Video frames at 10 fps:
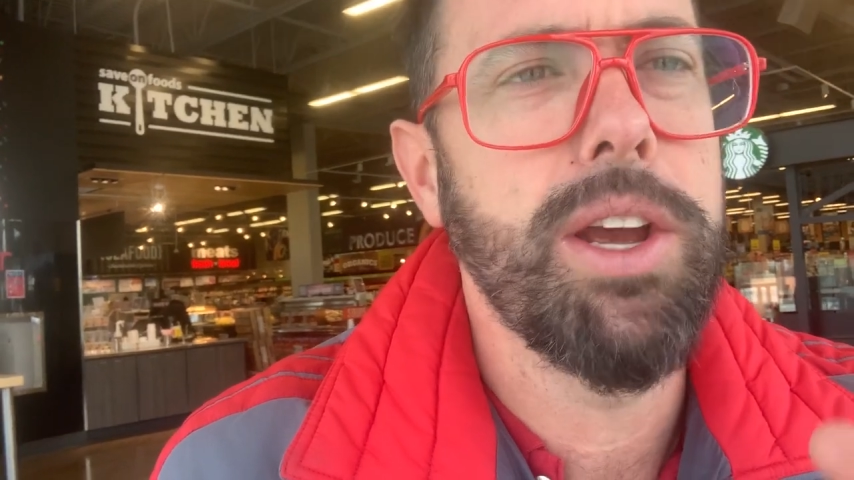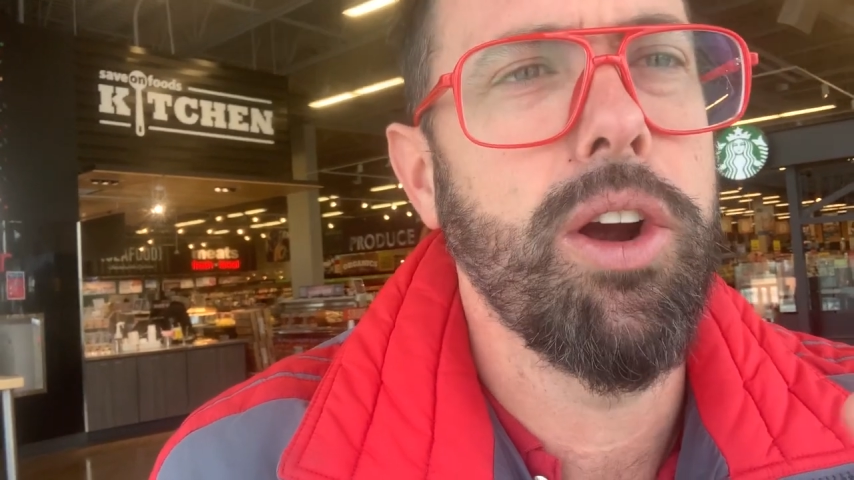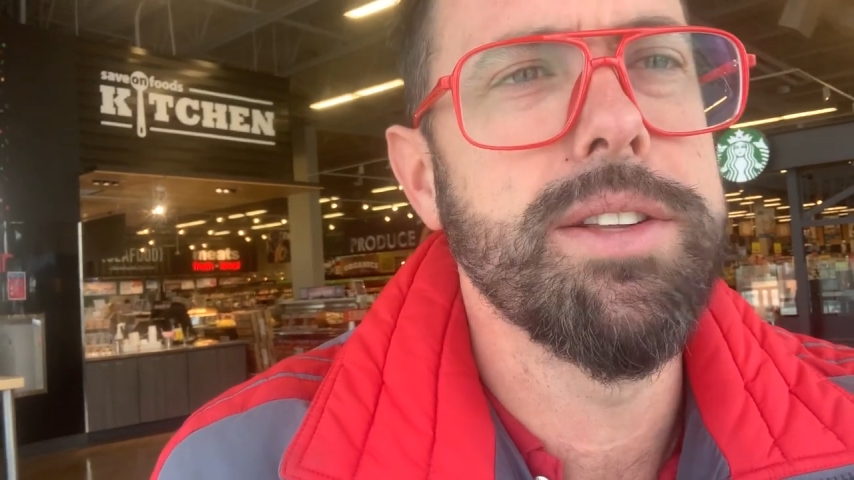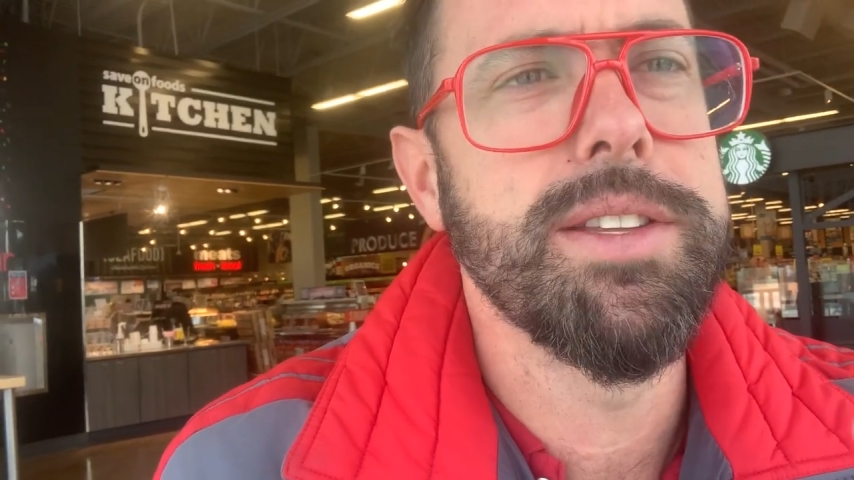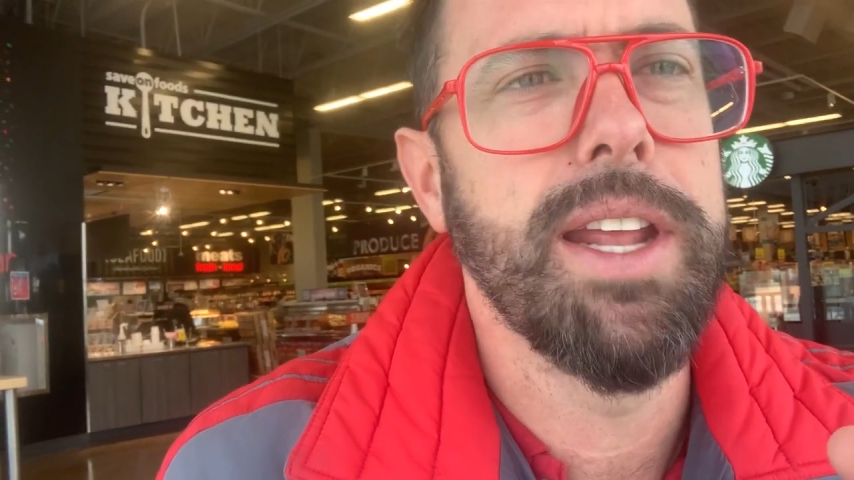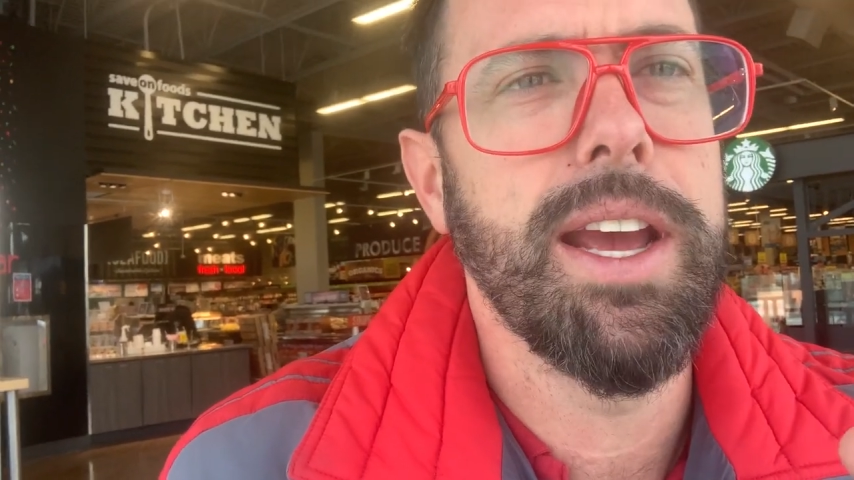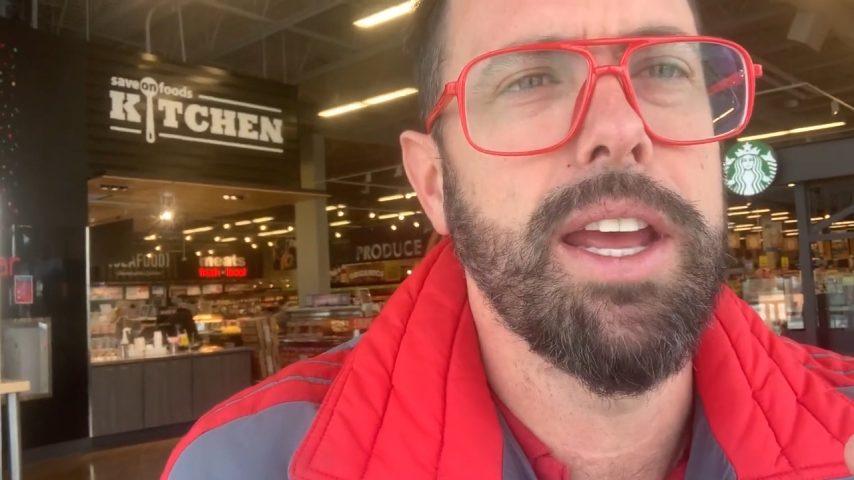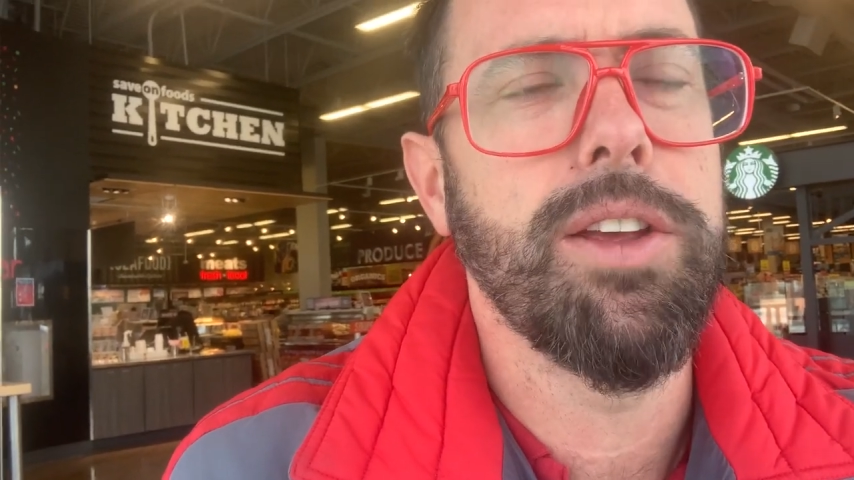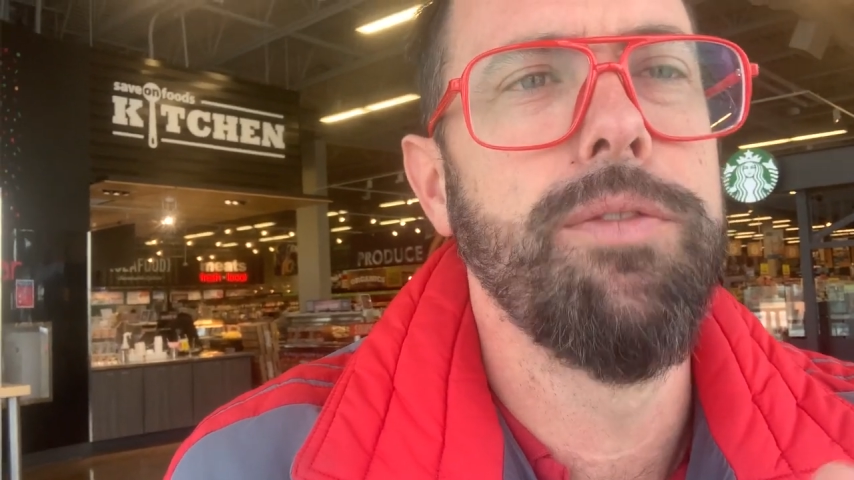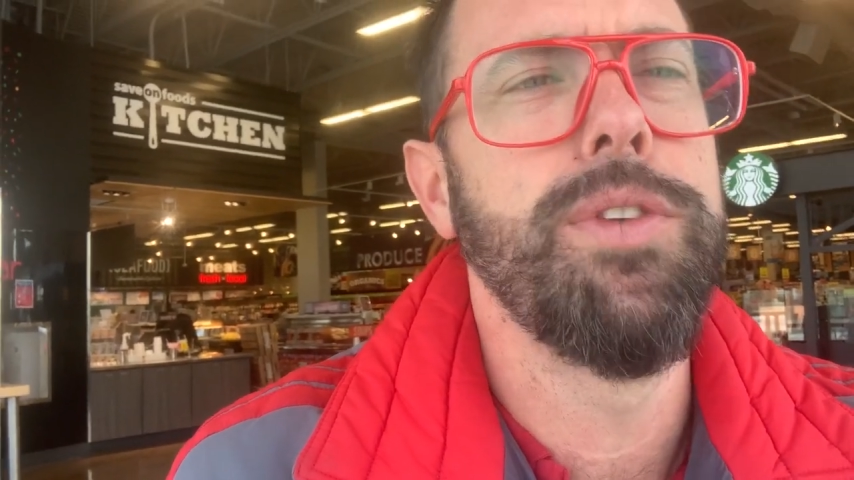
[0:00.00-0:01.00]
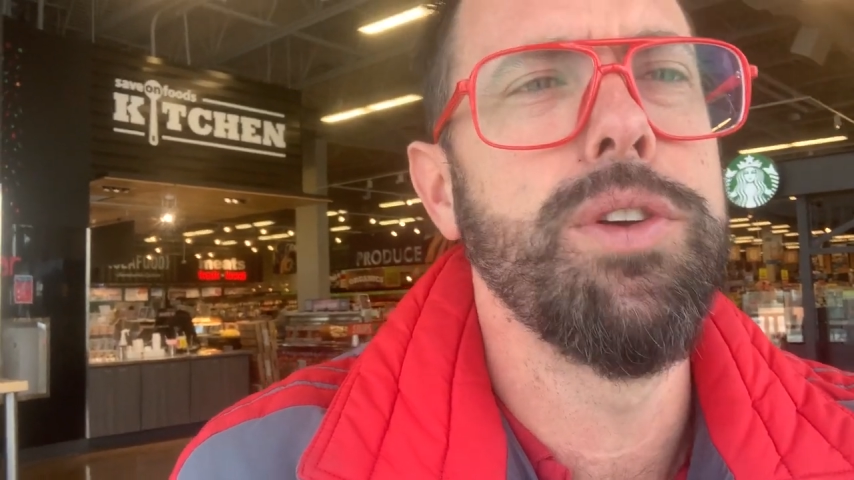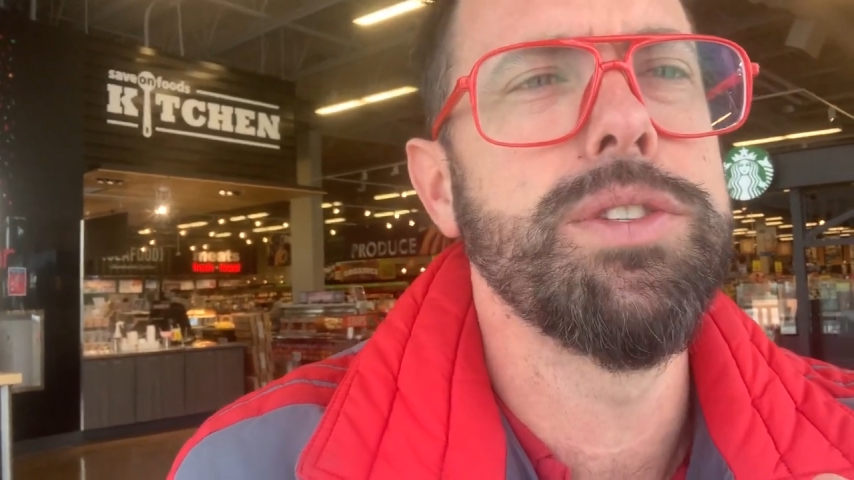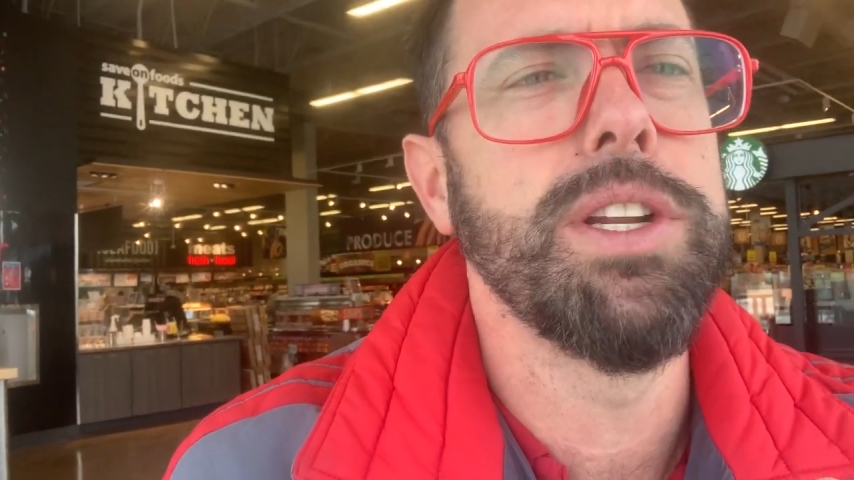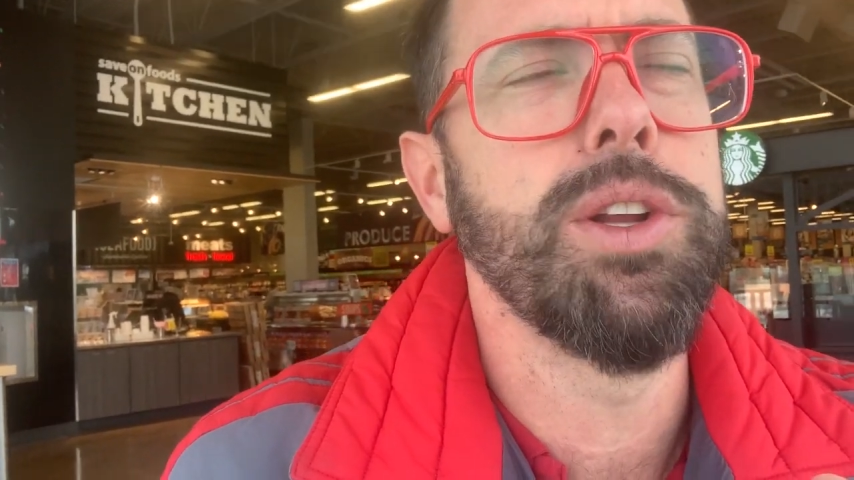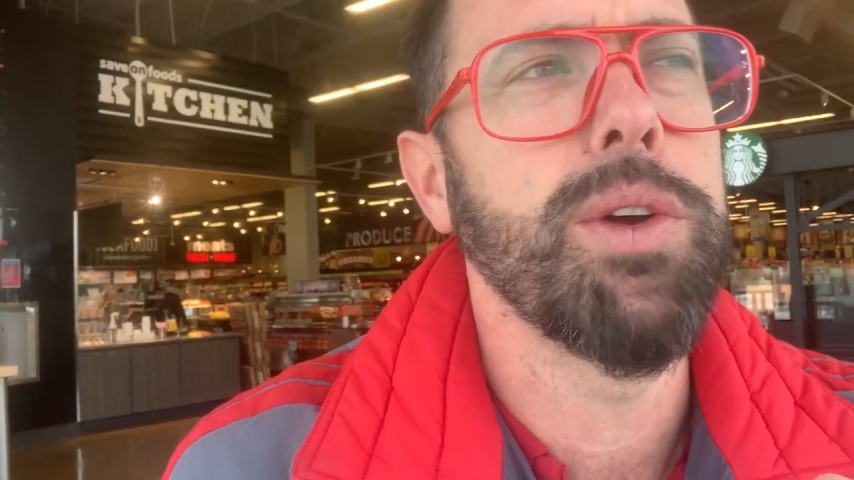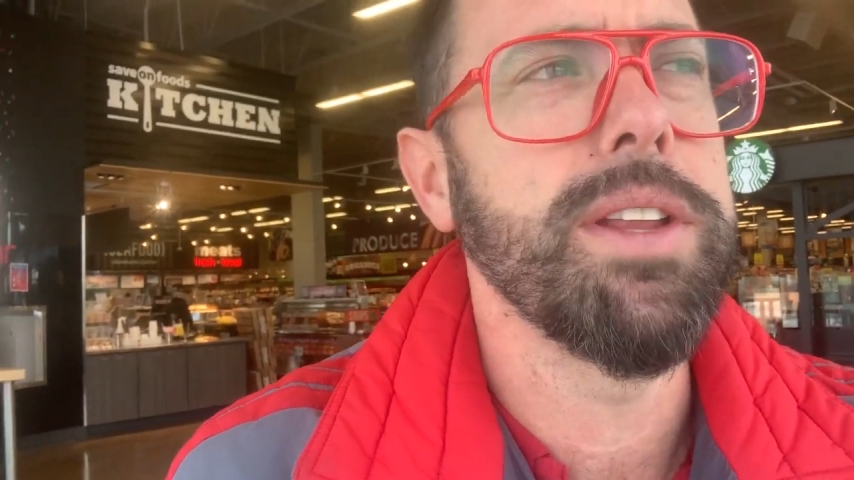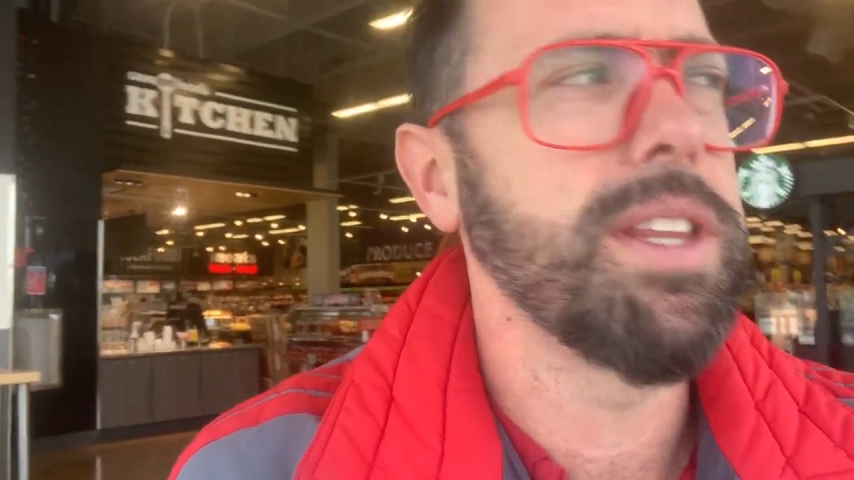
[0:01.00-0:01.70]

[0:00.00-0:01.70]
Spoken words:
cards and then I get confused and don't get